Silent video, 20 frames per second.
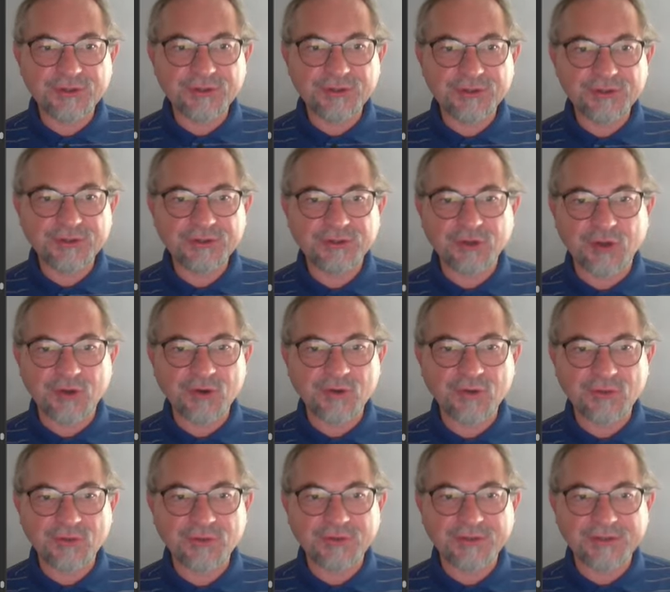
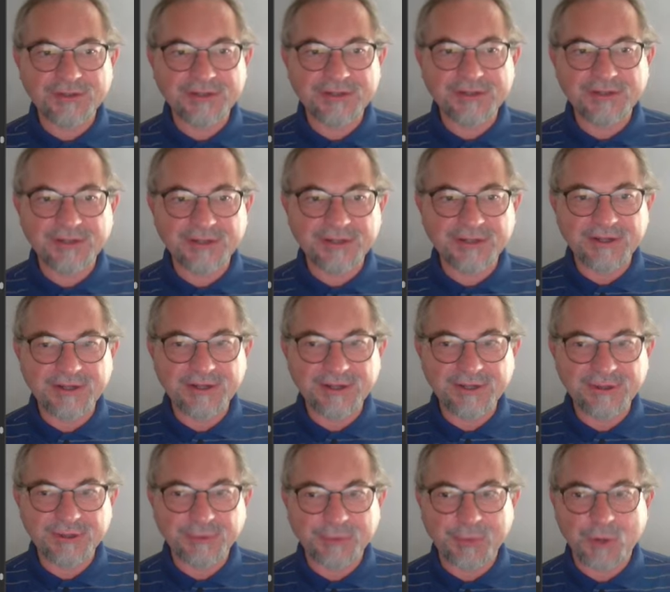so
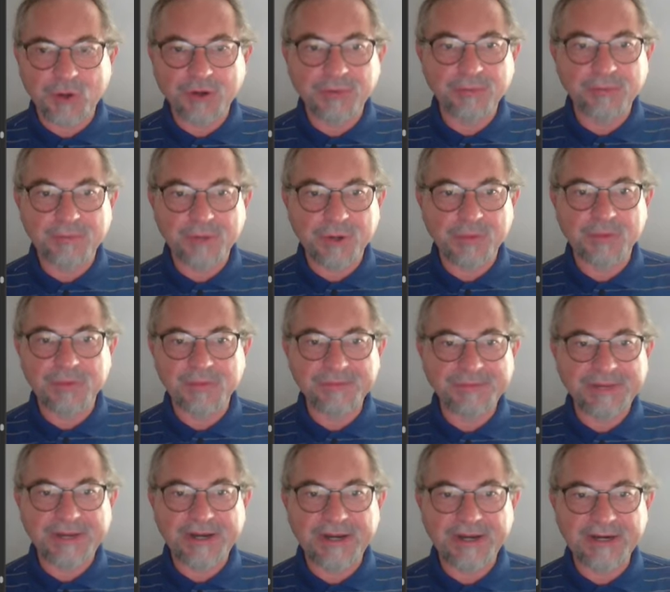the problem
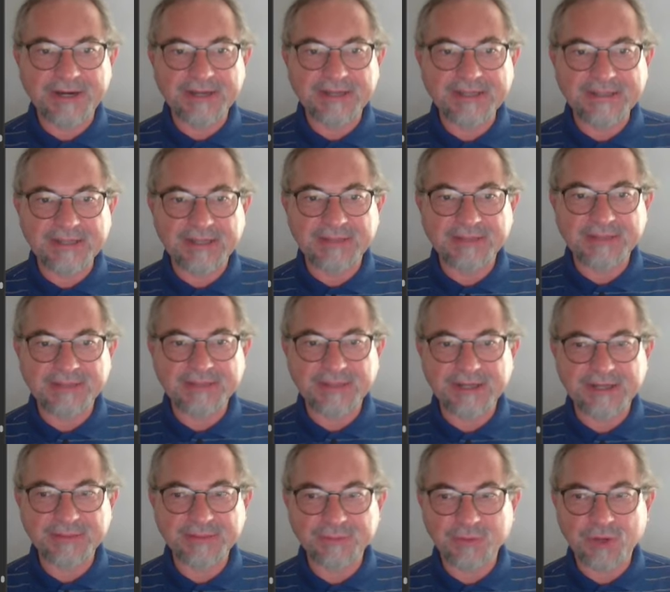there is that this
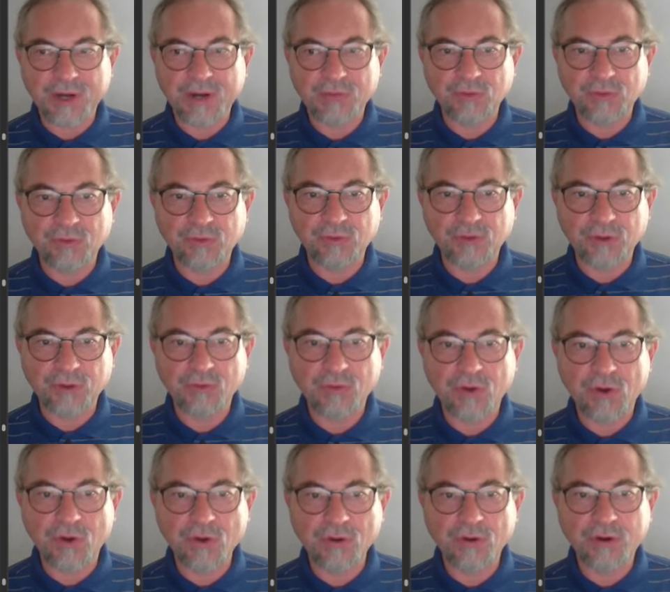S prime would no
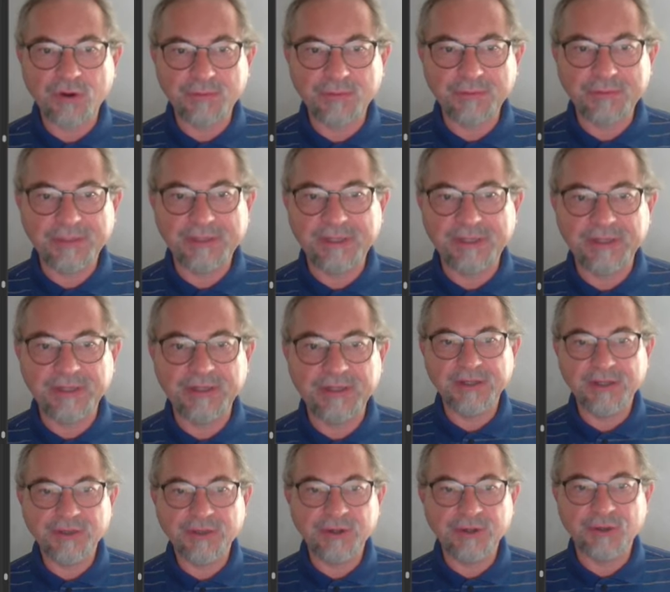longer be
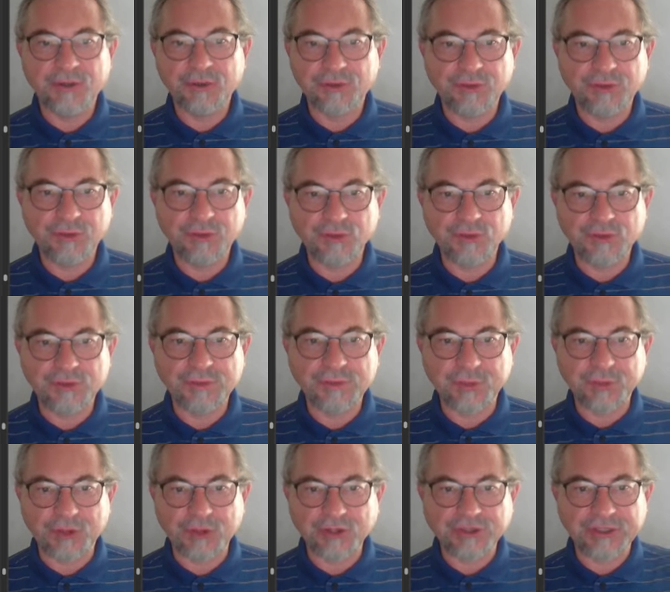reduced
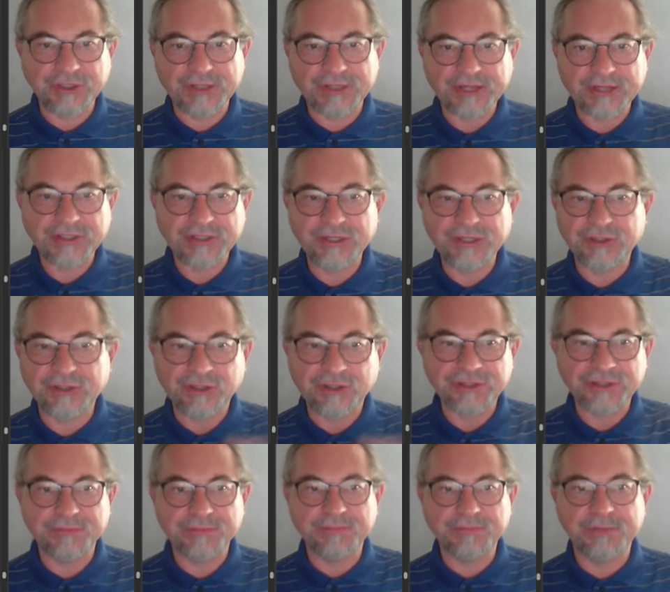because it actually
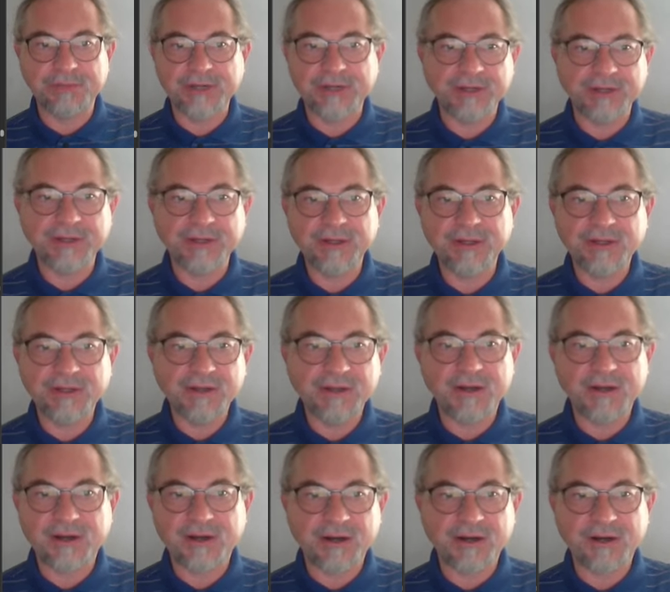doesn't bring
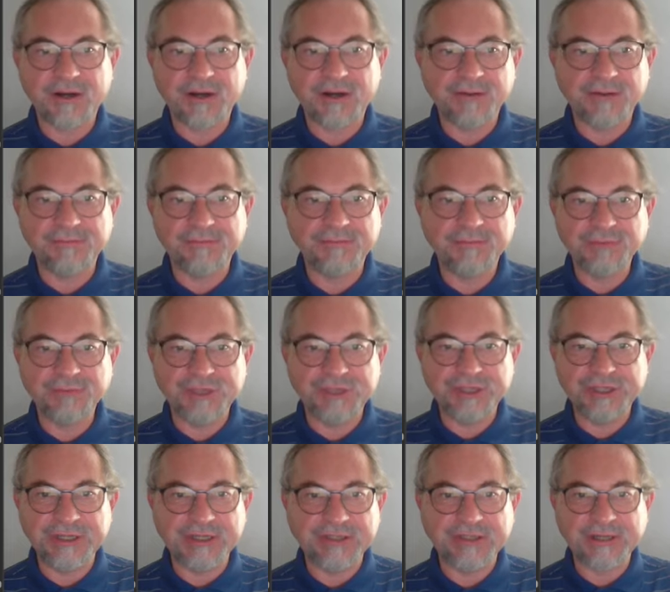um,
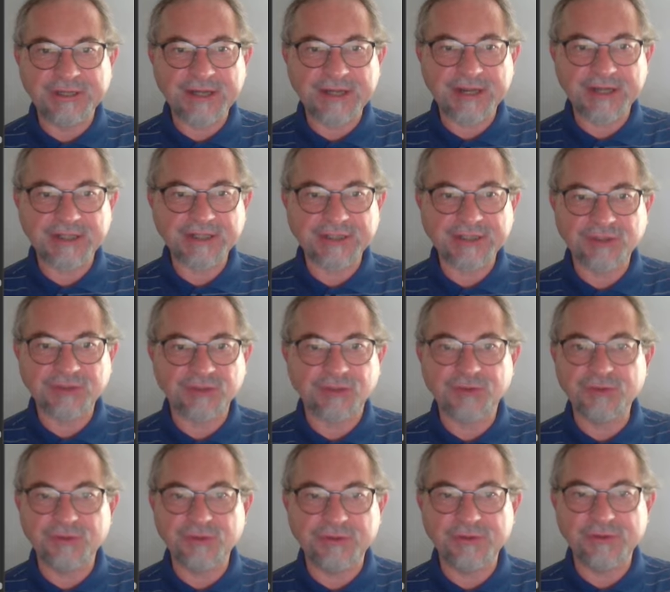G in the cache. So
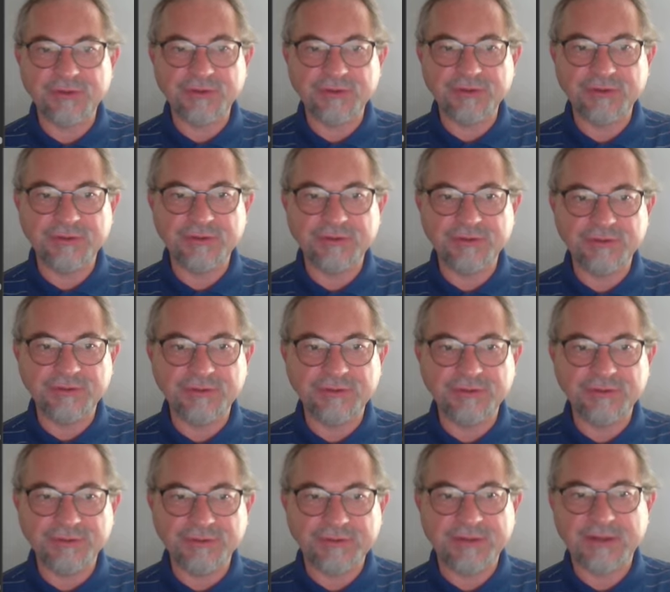you, you, you,
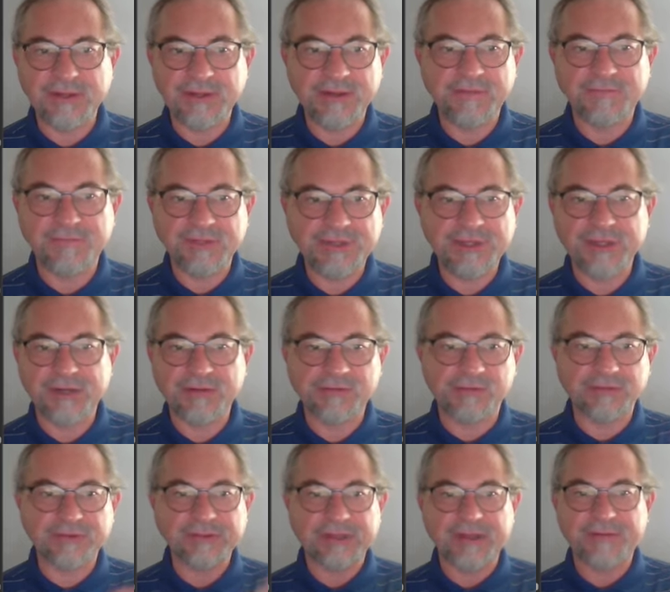you see if G
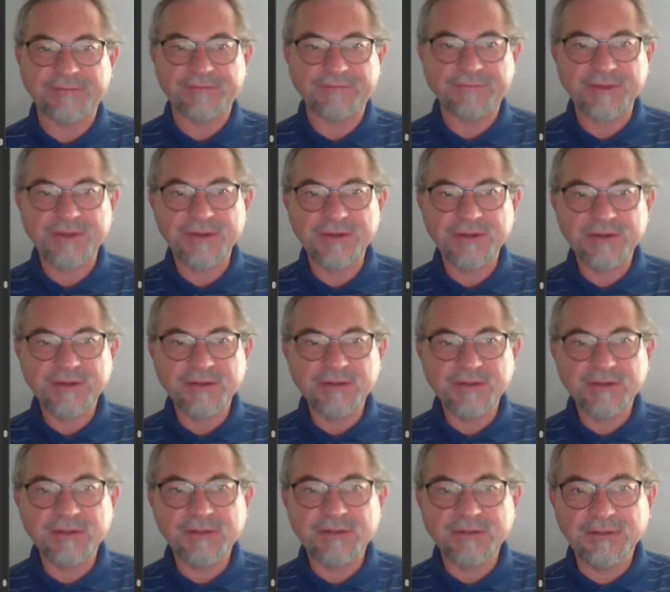equals F,
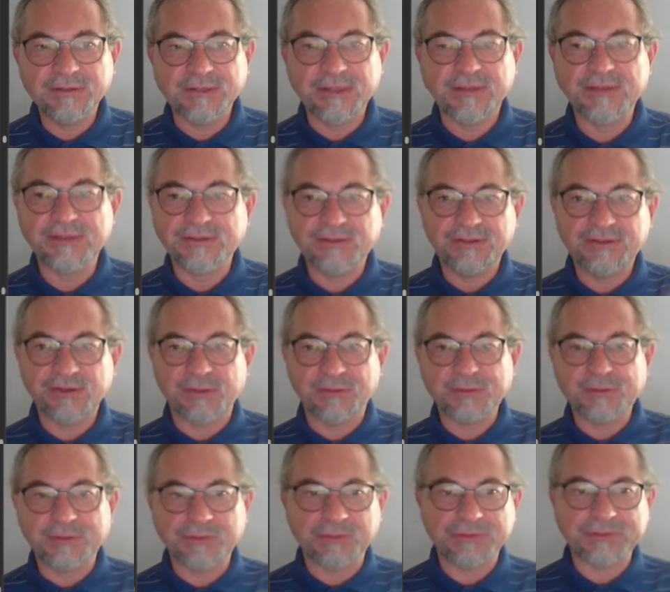then the
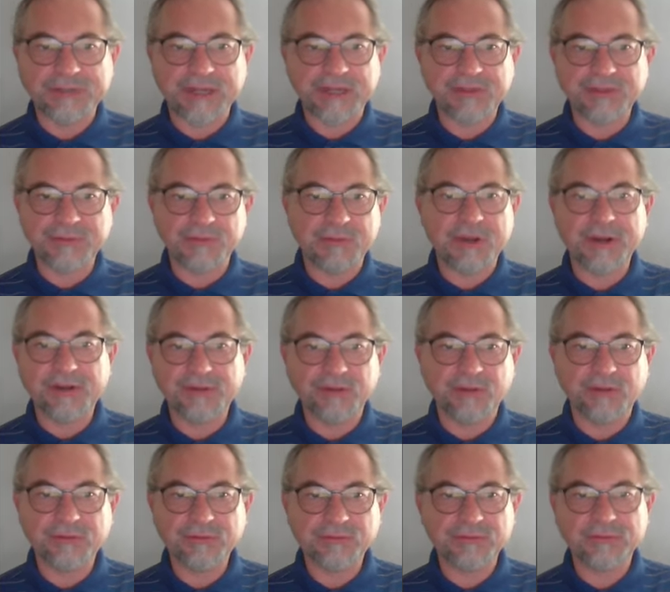optimal schedule might
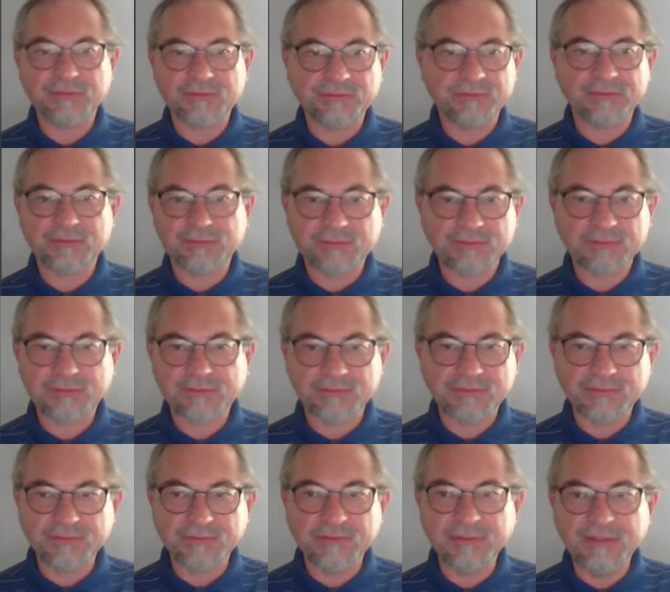not
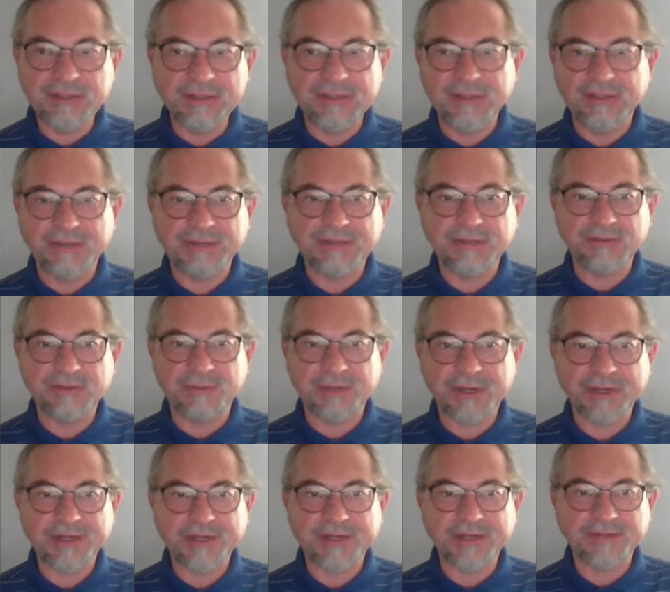need to
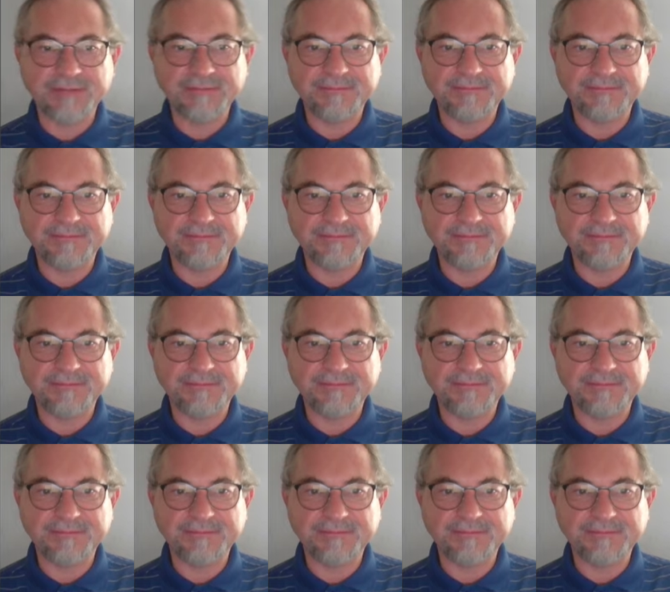bring it in.